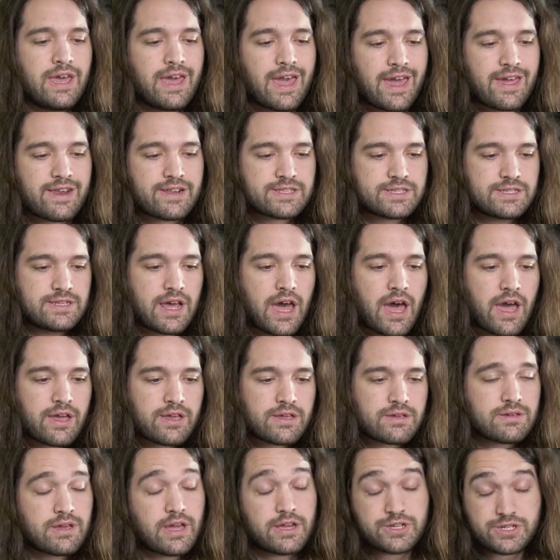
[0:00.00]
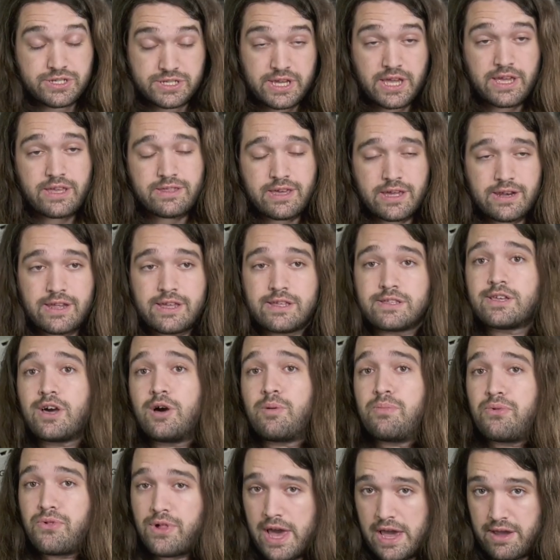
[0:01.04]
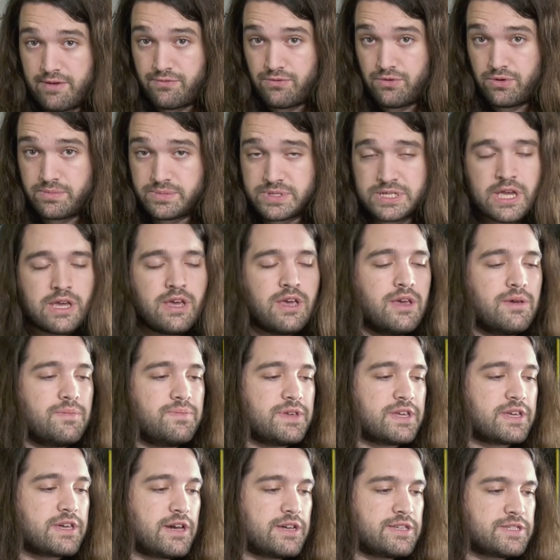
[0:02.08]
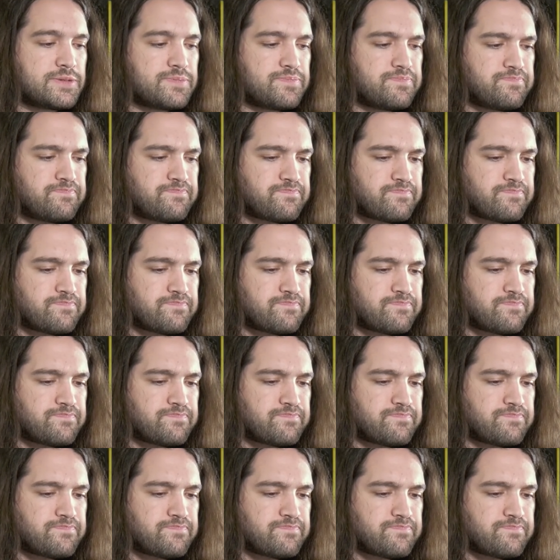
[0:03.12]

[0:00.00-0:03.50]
And it's not, I should say, than Intel platforms, because